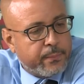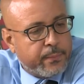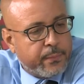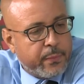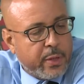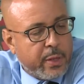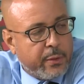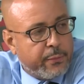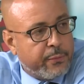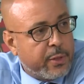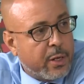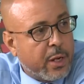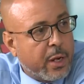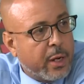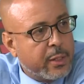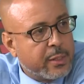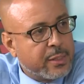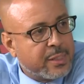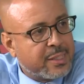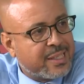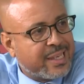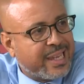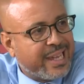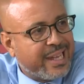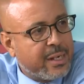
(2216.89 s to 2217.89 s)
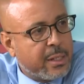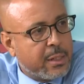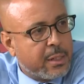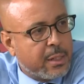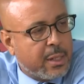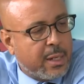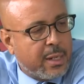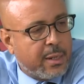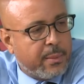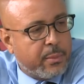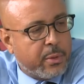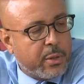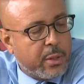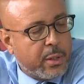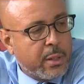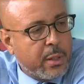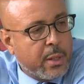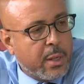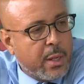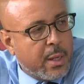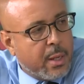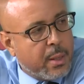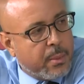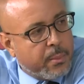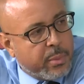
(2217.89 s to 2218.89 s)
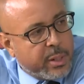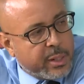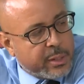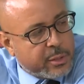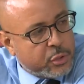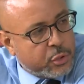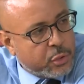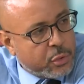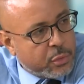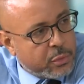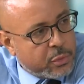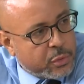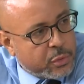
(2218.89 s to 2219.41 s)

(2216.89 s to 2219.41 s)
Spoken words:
even unskilled labor. But to